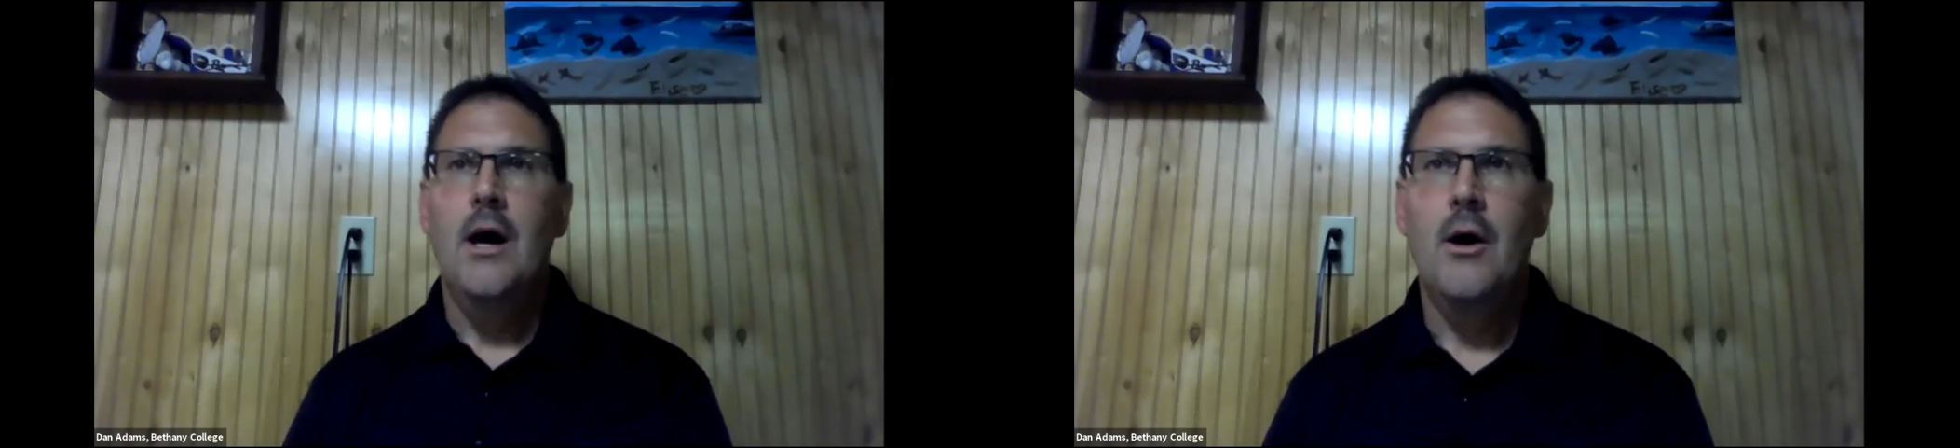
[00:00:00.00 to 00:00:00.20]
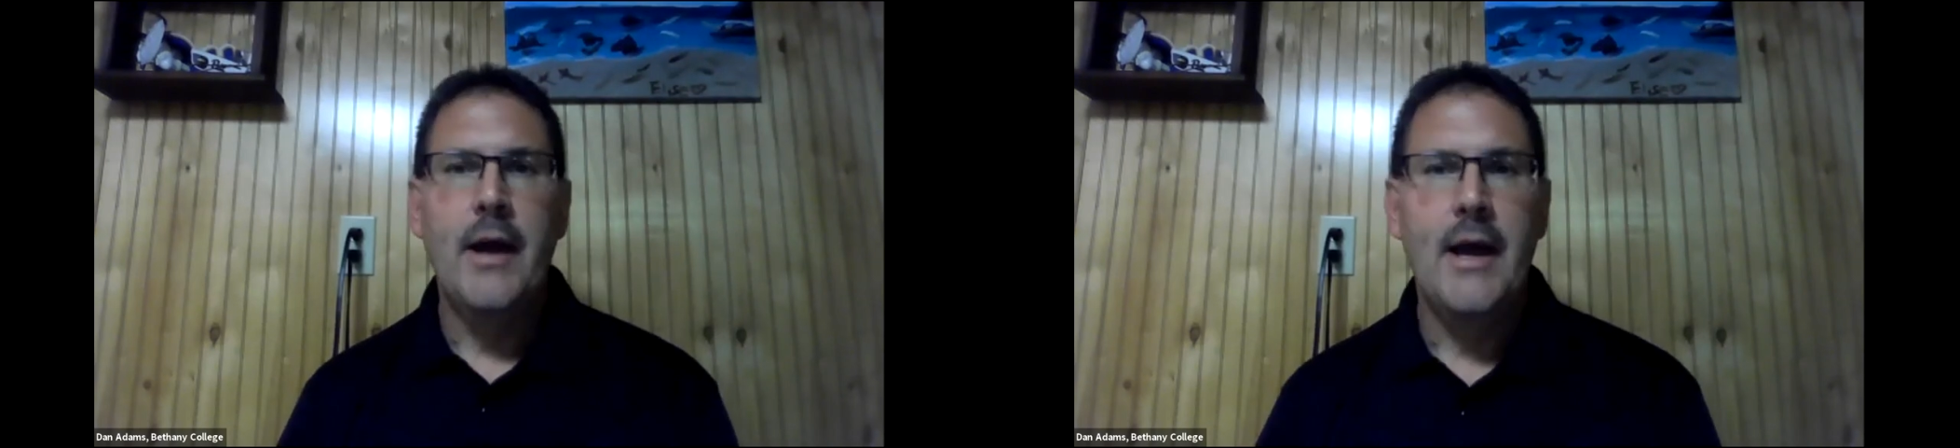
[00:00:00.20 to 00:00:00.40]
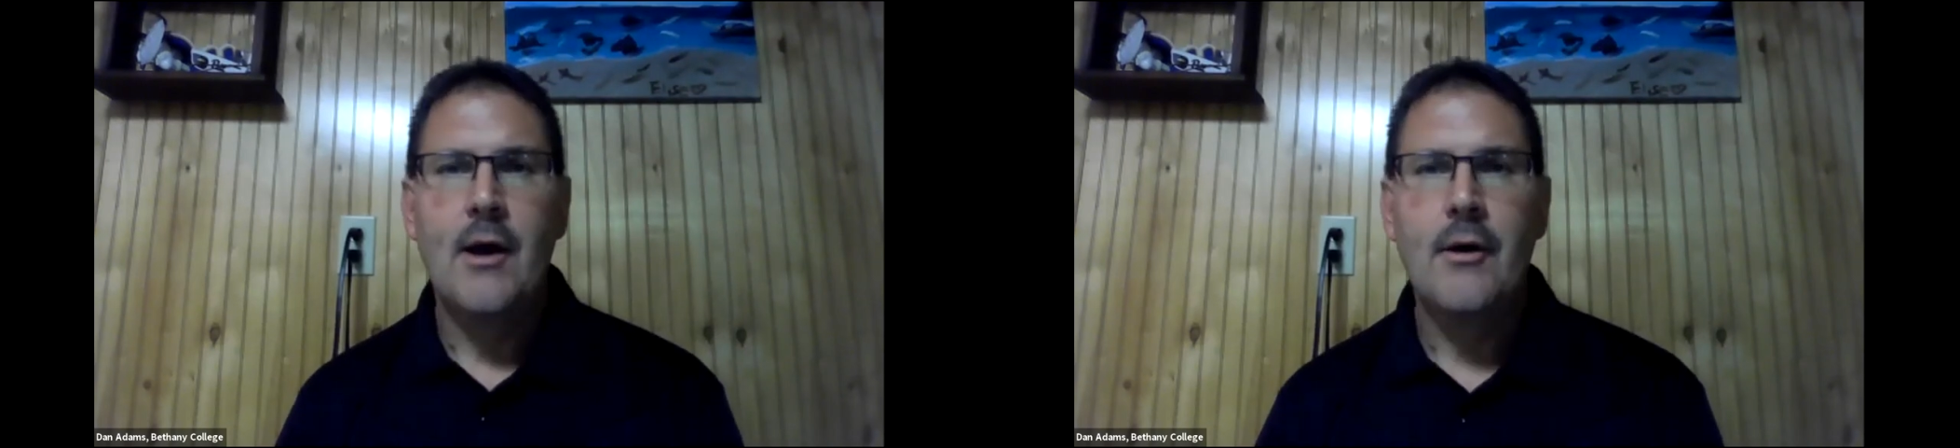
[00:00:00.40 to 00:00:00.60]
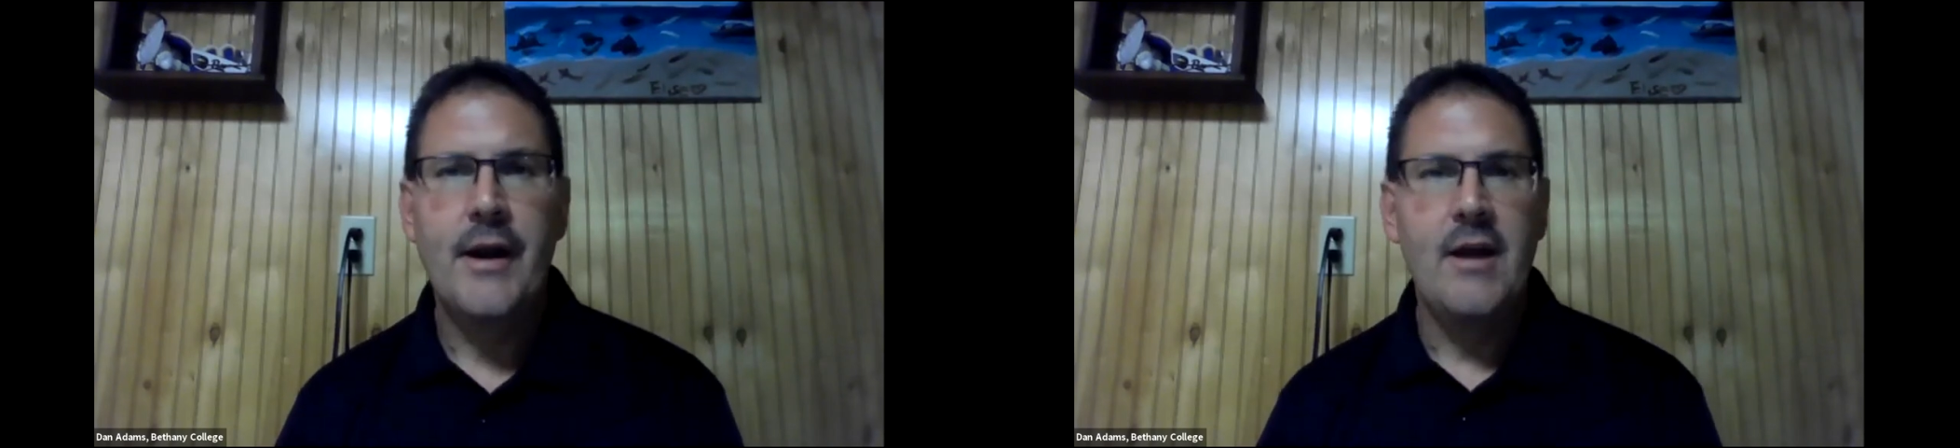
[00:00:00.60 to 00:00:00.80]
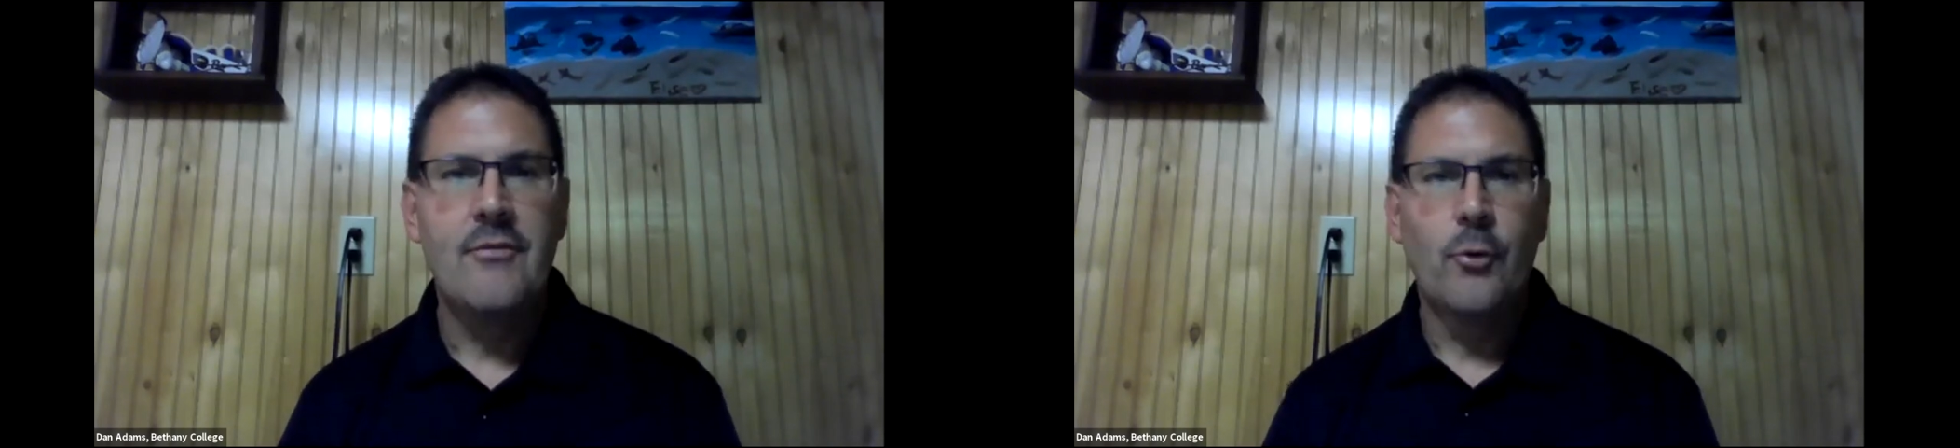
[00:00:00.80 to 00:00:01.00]
okay, how
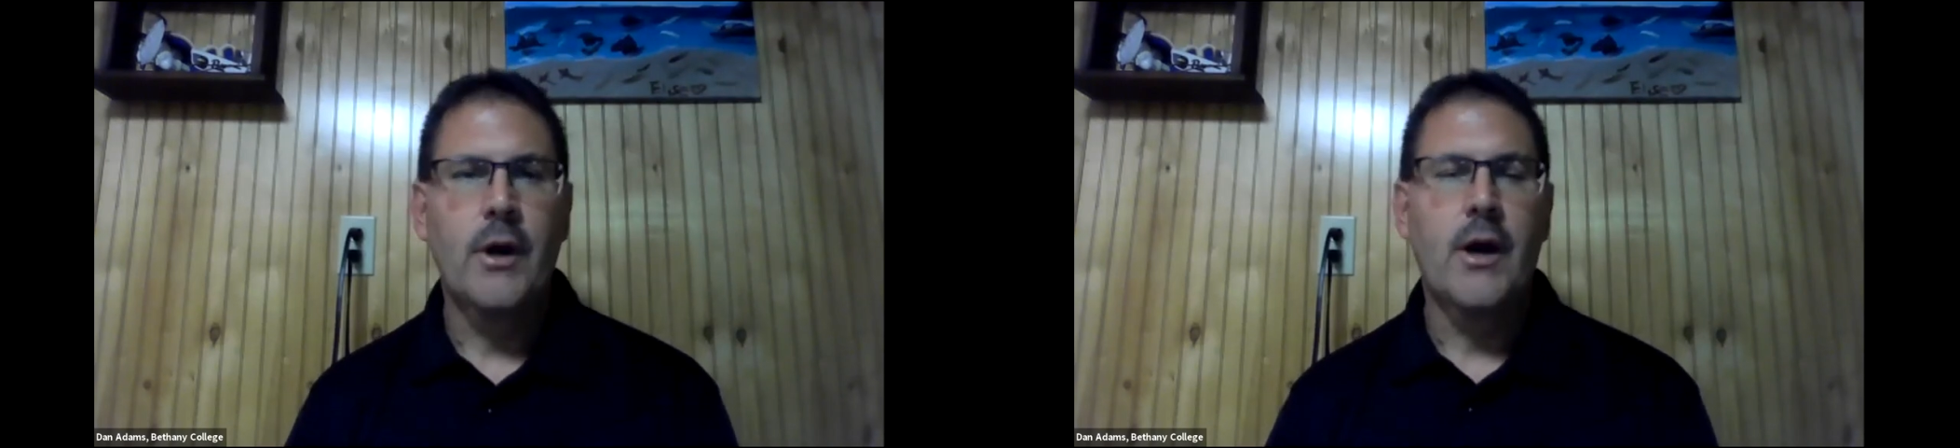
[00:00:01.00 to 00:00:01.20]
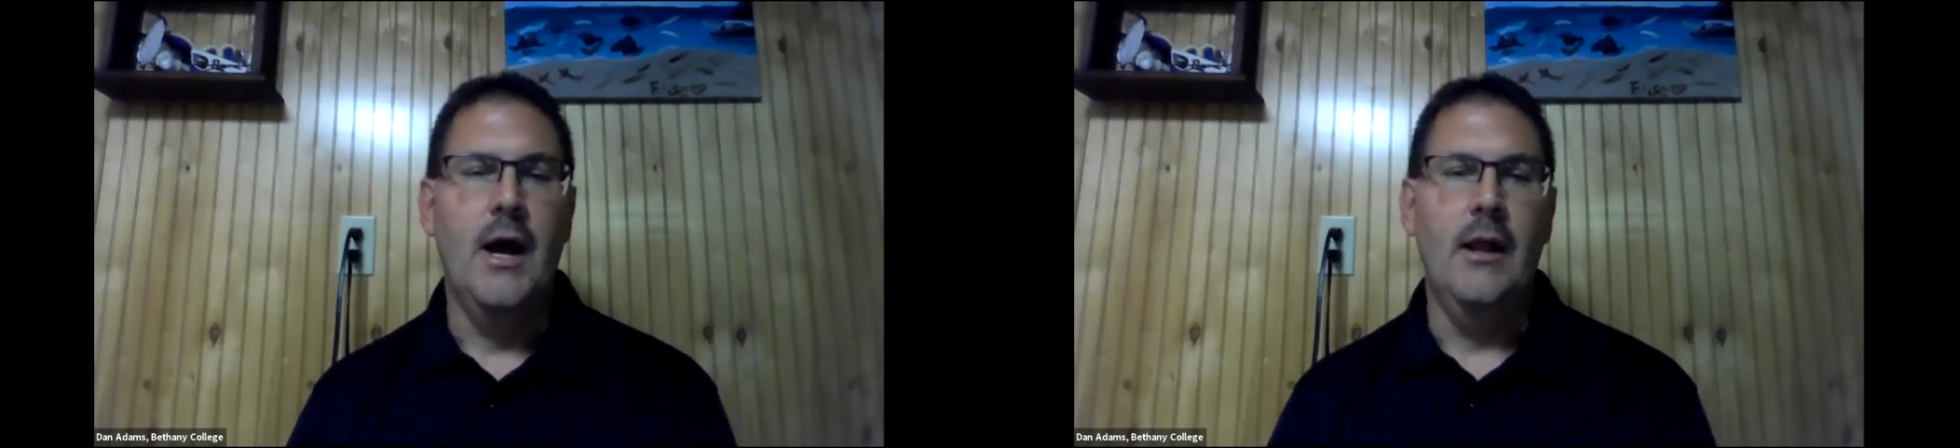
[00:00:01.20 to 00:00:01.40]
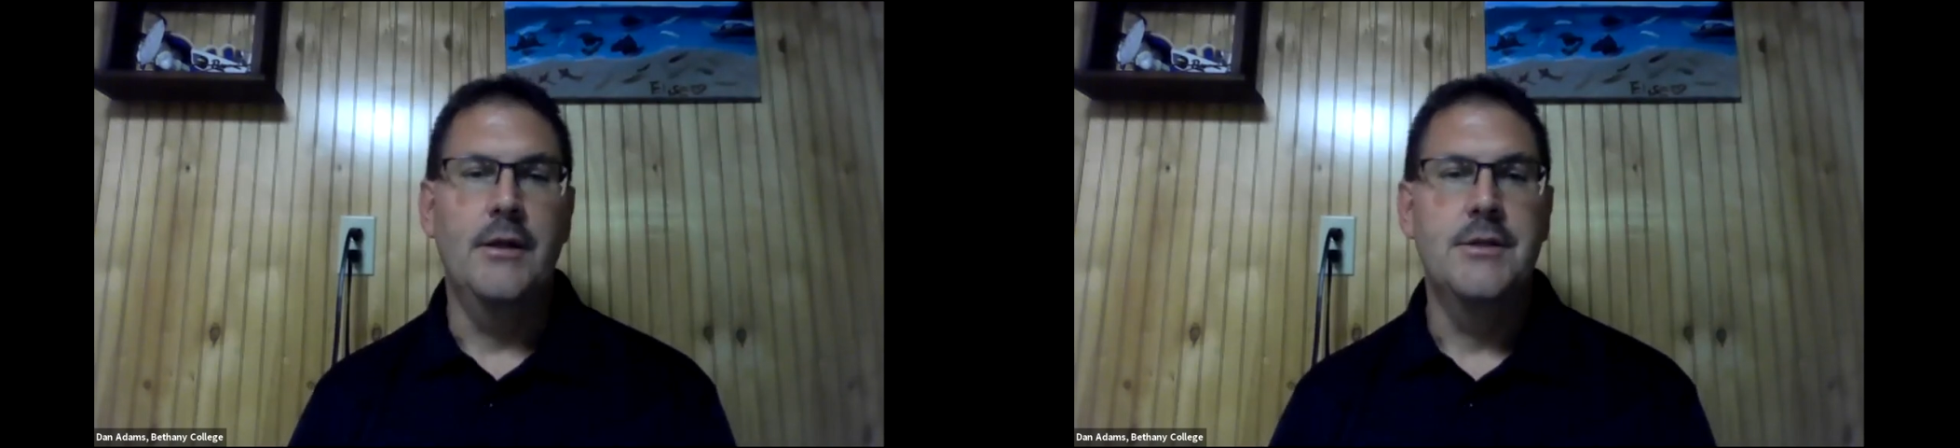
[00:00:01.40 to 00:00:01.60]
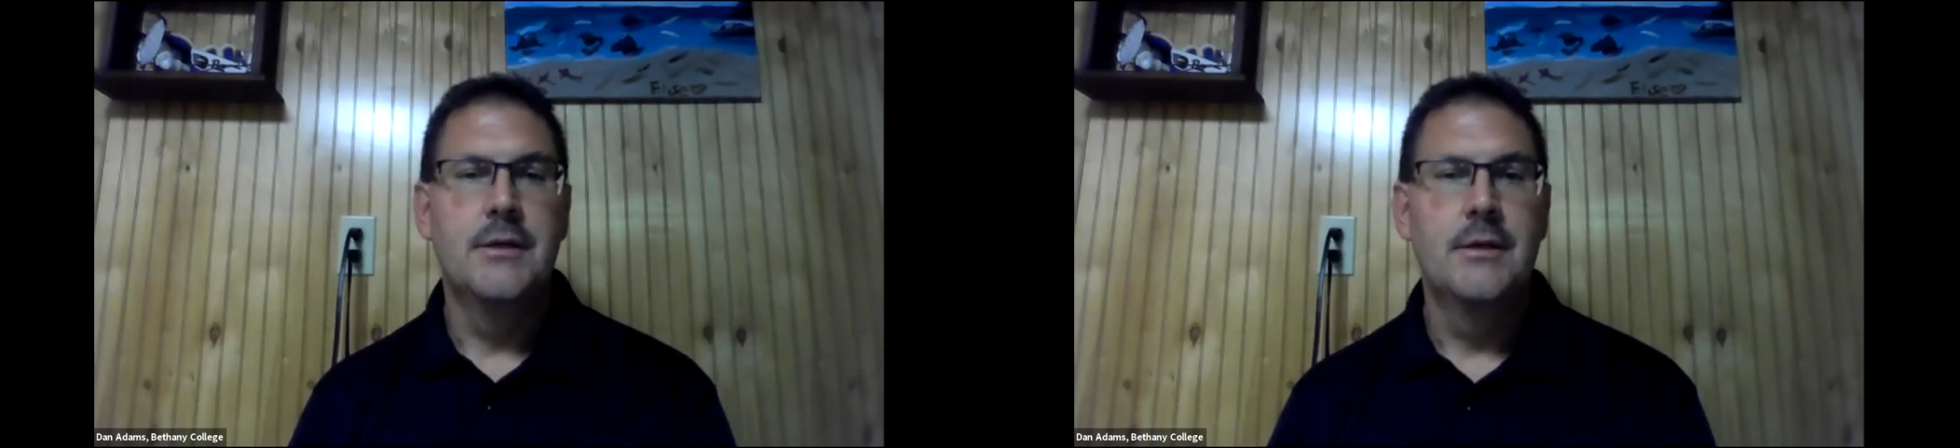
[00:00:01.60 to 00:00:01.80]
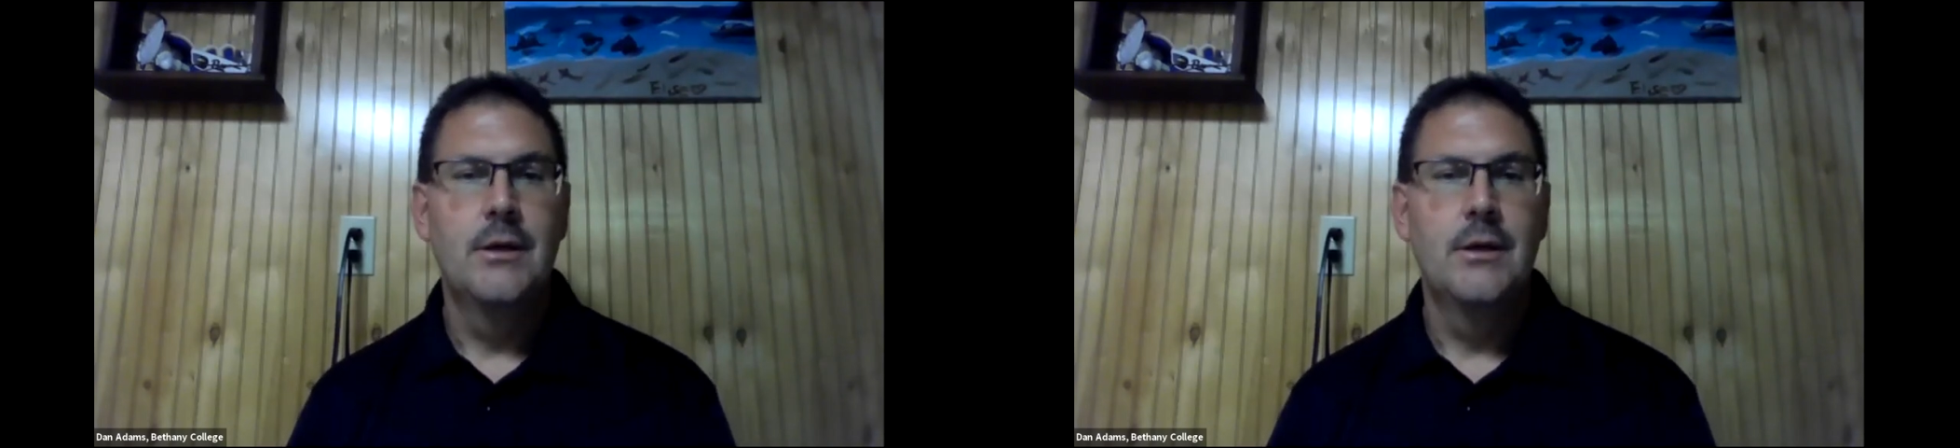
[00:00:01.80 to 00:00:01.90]
can I afford college?